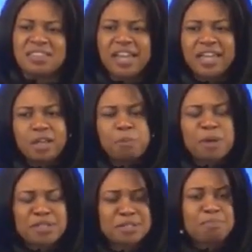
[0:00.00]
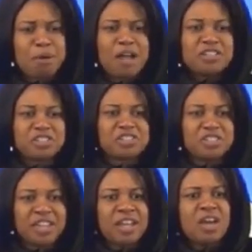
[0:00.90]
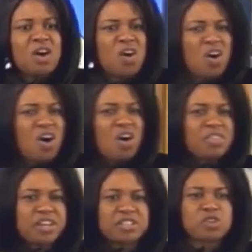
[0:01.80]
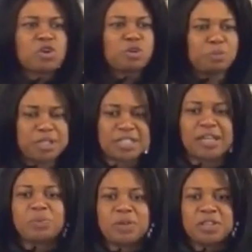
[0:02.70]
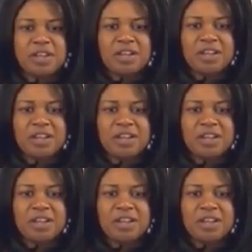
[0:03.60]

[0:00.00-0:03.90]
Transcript: that keep us in bondage today, all that is going to be done with.